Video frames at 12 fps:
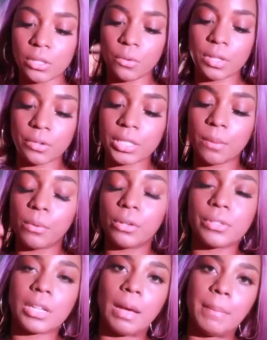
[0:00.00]
So if there's someone
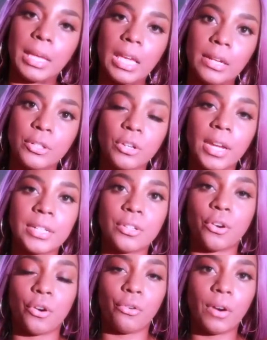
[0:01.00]
who's coming in and trying
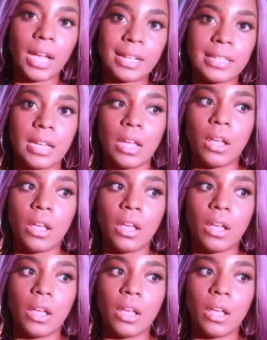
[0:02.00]
to correct,